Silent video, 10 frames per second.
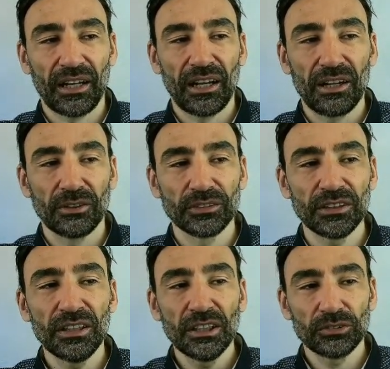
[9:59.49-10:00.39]
account
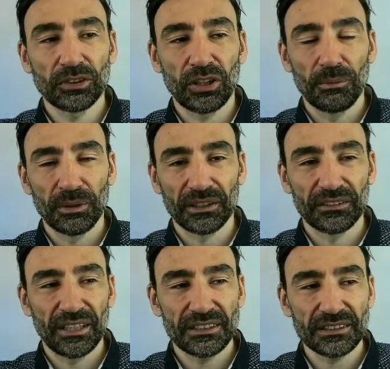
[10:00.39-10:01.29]
to the common
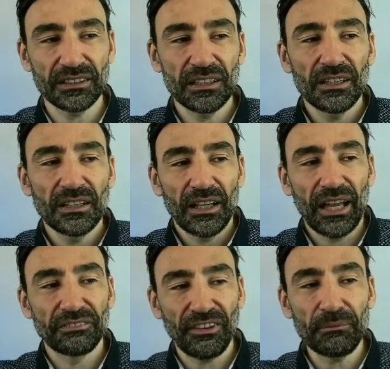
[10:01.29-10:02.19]
address,
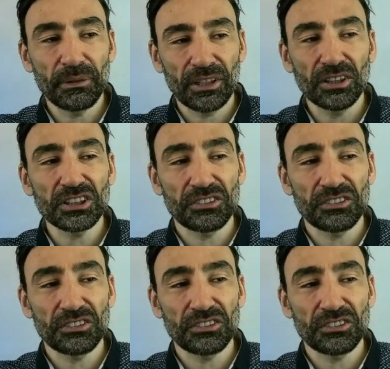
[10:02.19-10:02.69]
and 5 bitcoins